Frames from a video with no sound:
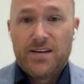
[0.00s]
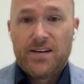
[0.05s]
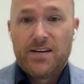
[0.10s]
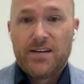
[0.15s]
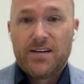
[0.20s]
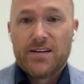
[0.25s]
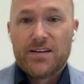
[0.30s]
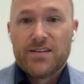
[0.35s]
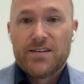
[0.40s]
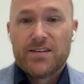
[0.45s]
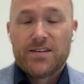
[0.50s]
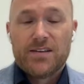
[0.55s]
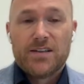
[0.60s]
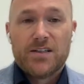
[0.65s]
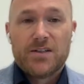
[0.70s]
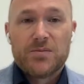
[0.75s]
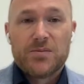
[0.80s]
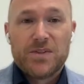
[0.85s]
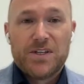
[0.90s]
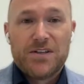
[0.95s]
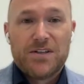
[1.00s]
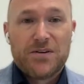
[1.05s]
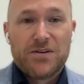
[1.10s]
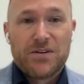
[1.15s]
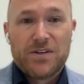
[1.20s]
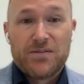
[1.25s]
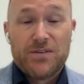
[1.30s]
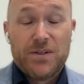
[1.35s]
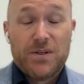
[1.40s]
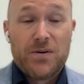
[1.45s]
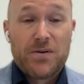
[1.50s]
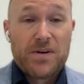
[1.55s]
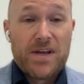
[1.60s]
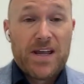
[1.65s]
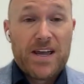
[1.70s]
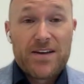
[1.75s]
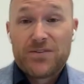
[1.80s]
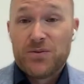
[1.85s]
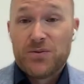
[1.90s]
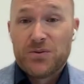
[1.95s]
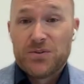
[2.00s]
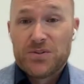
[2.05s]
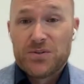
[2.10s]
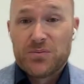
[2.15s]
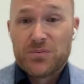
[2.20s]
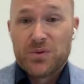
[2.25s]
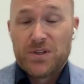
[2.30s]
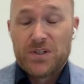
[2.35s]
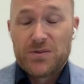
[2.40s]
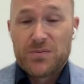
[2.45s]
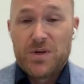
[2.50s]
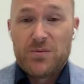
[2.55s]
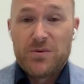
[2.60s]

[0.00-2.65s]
And, and if you don't have tools in place,